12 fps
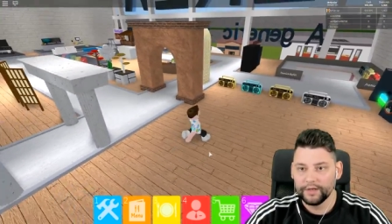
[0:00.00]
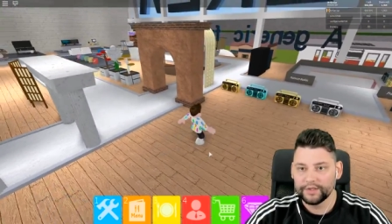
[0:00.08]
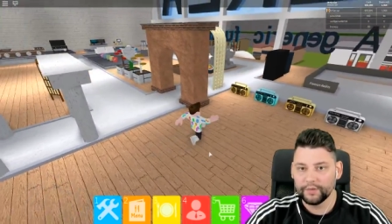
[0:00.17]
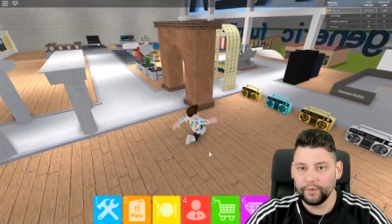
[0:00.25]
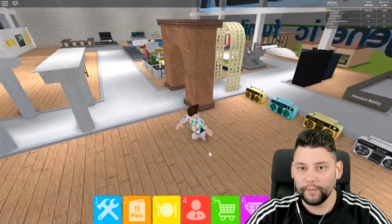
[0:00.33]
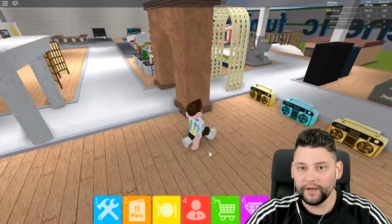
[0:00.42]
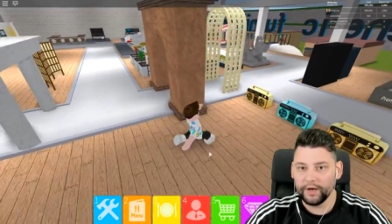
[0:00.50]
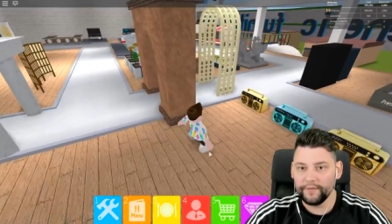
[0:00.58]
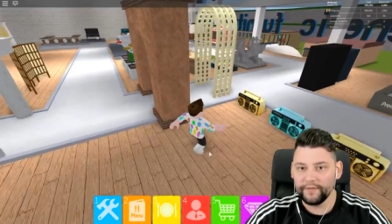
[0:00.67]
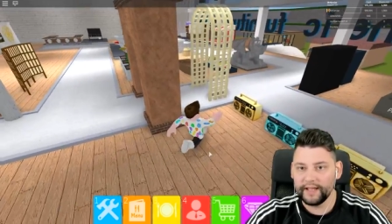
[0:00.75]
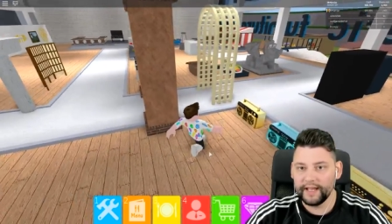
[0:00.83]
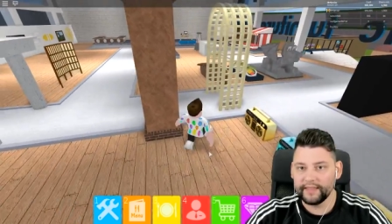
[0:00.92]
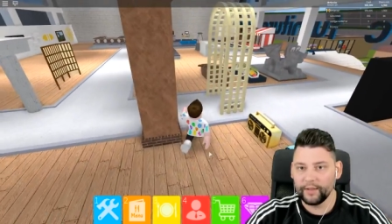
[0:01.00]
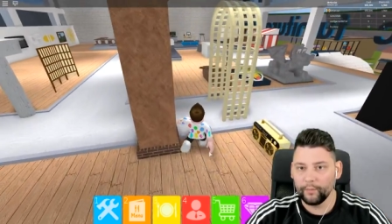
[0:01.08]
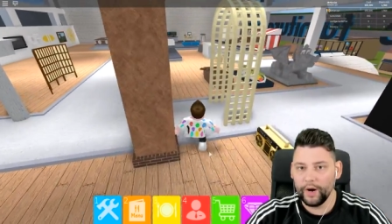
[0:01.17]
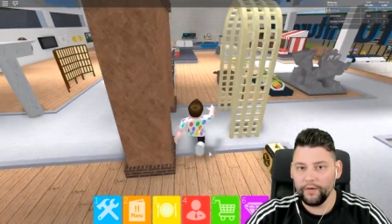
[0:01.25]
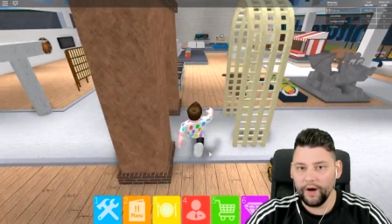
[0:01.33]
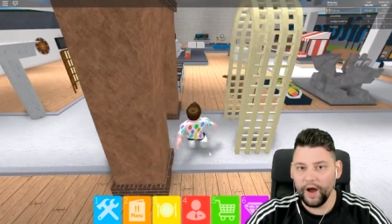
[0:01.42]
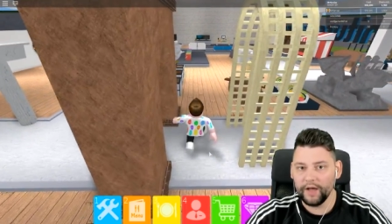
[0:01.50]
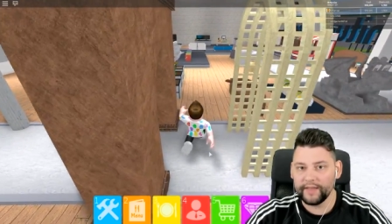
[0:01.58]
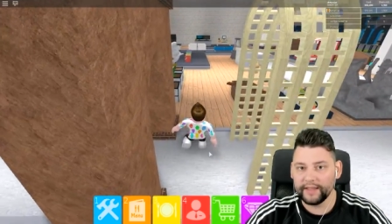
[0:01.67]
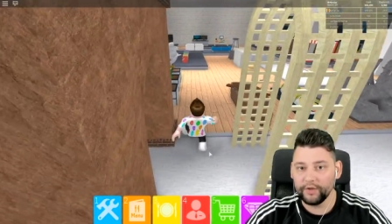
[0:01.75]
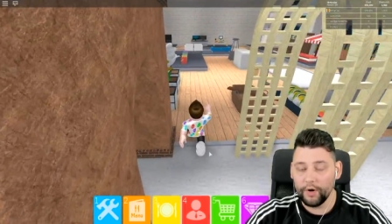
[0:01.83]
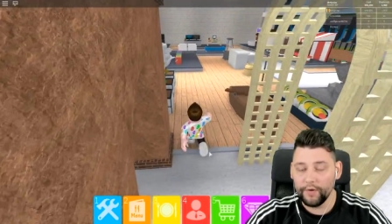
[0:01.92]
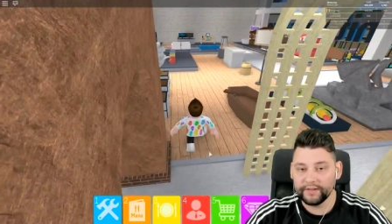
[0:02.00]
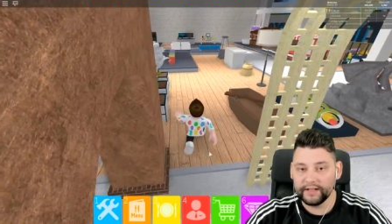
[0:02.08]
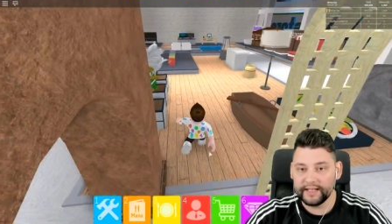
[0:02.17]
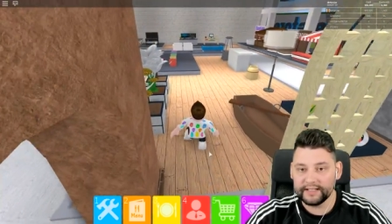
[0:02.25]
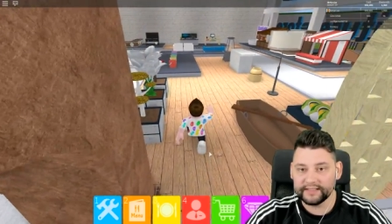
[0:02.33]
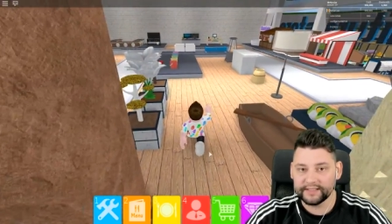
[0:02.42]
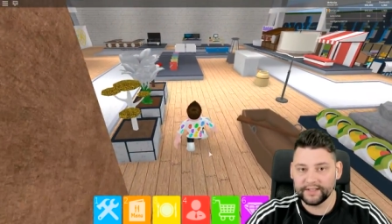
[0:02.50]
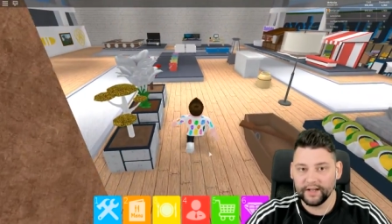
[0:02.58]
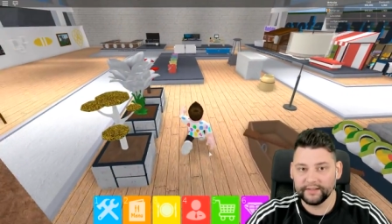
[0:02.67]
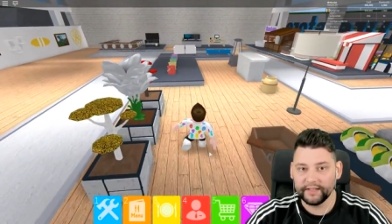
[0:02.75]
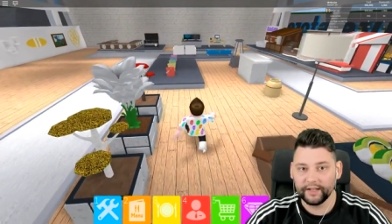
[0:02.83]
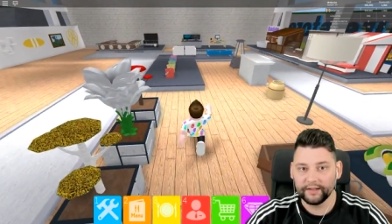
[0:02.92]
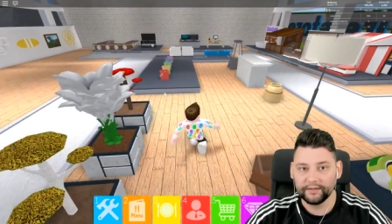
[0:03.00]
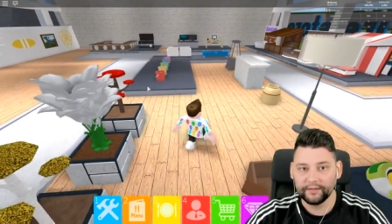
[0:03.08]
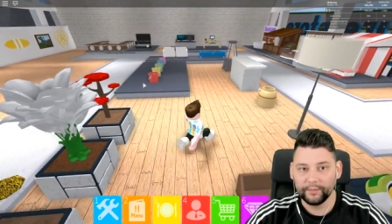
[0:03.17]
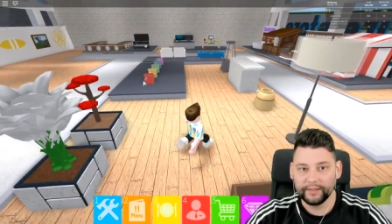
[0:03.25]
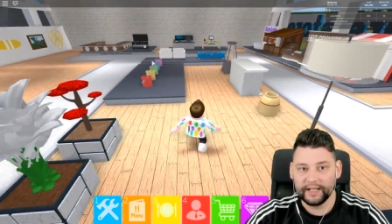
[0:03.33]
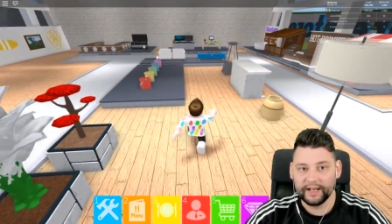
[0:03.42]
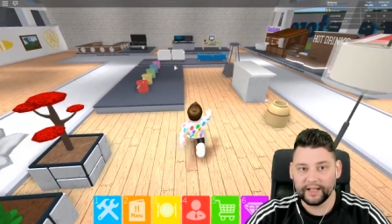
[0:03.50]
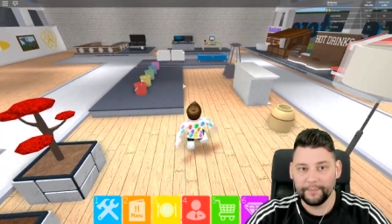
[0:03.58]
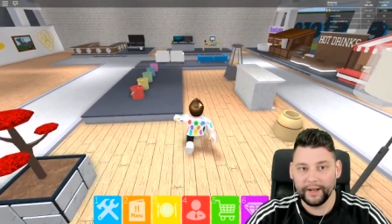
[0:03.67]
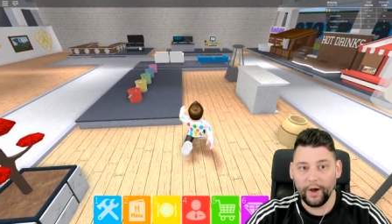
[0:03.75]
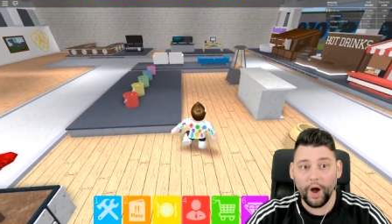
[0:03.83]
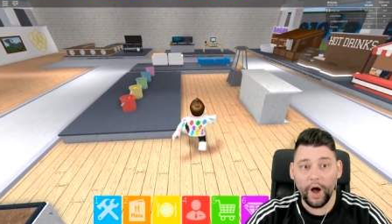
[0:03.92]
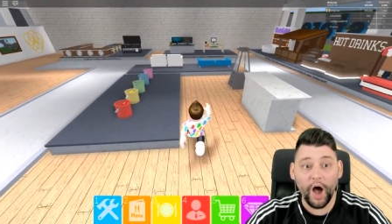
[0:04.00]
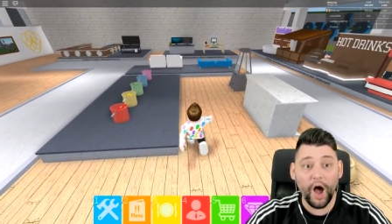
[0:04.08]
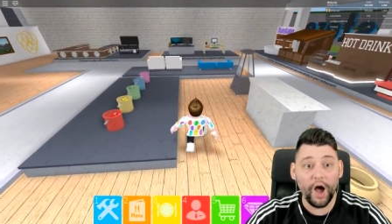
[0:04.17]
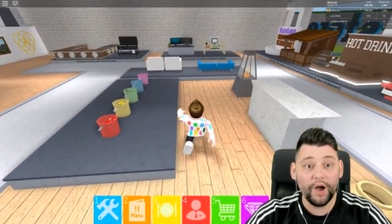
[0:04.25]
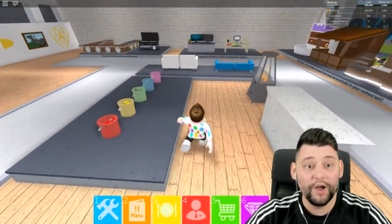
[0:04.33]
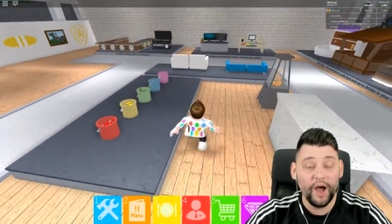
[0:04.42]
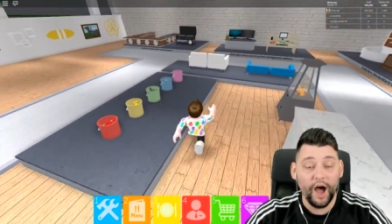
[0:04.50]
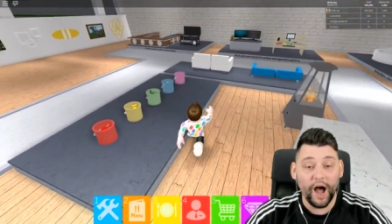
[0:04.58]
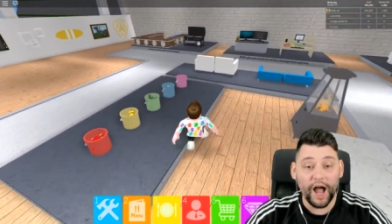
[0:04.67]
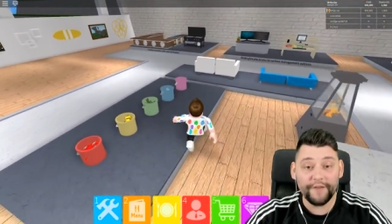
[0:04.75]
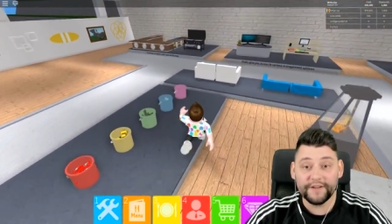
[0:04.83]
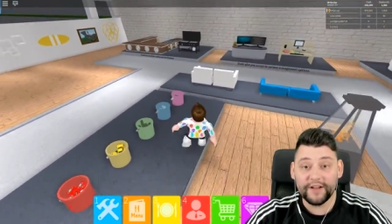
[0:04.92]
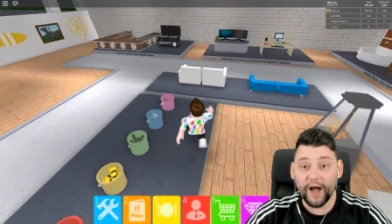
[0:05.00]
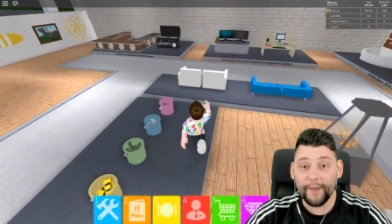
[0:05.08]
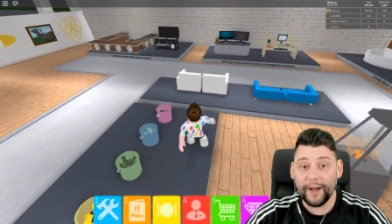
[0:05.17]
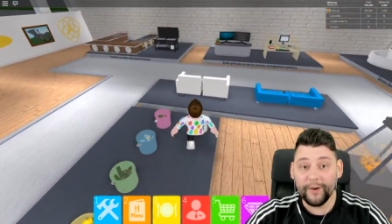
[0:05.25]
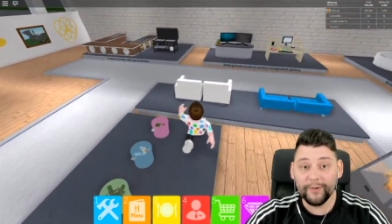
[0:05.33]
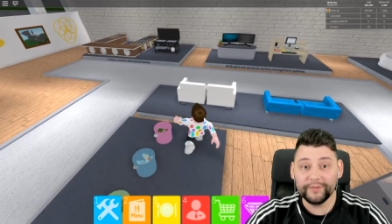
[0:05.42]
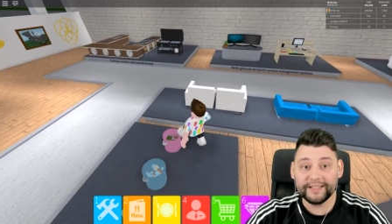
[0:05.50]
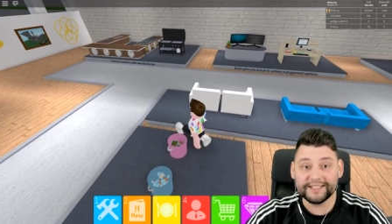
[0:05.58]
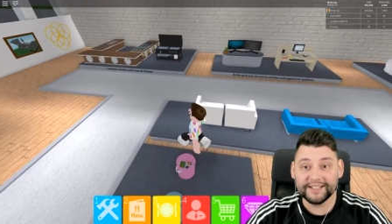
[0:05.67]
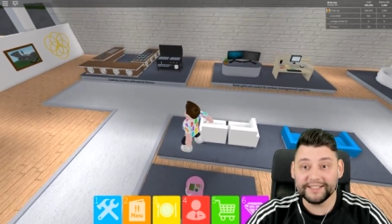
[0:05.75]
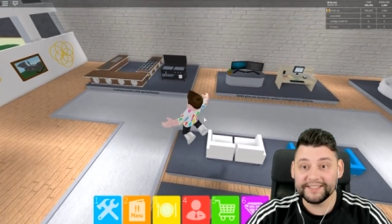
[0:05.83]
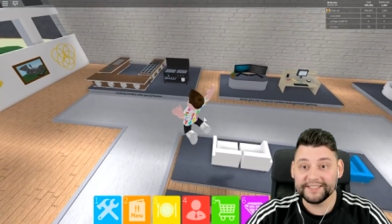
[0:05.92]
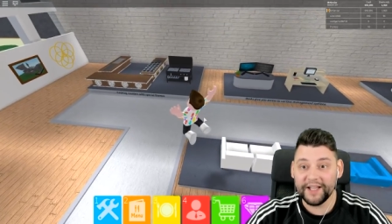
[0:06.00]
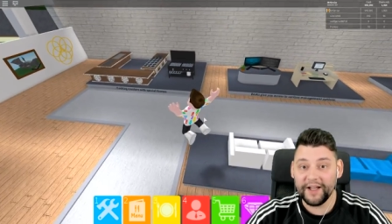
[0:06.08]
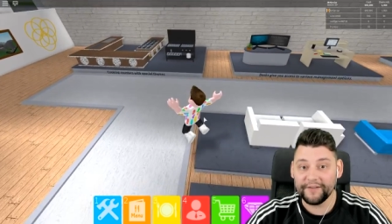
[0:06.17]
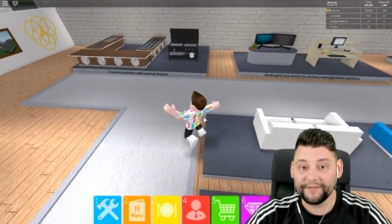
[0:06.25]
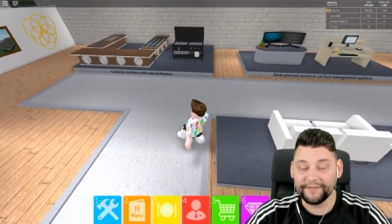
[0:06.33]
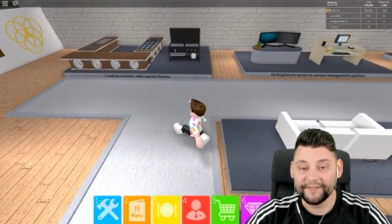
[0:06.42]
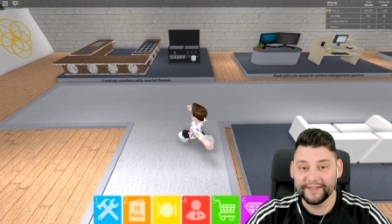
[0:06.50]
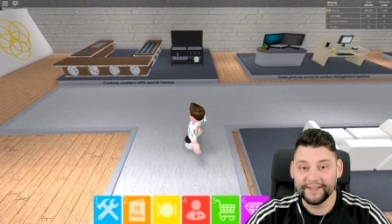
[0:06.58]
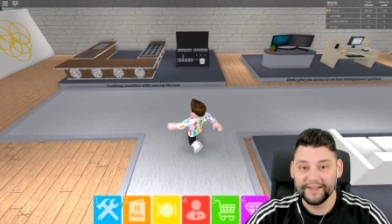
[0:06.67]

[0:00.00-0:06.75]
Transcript: So what we got over here then? Where are they? They're over in the distance, aren't they? We can get like a map. Ah, oh, I forgot about all this good stuff.